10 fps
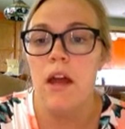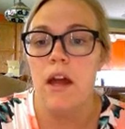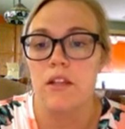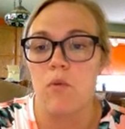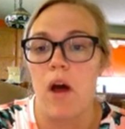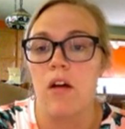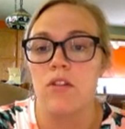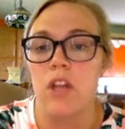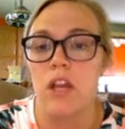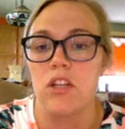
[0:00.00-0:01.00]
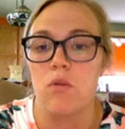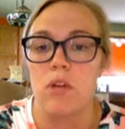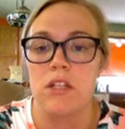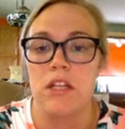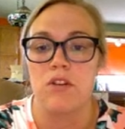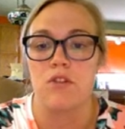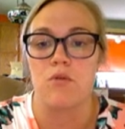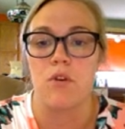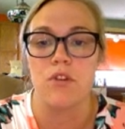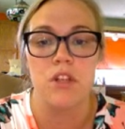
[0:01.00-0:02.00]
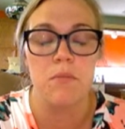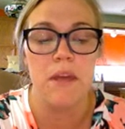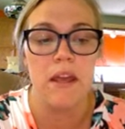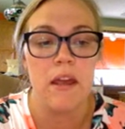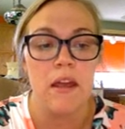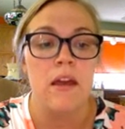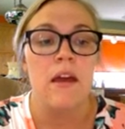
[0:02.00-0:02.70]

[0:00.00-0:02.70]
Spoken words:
as well, changing what a teacher's role should be.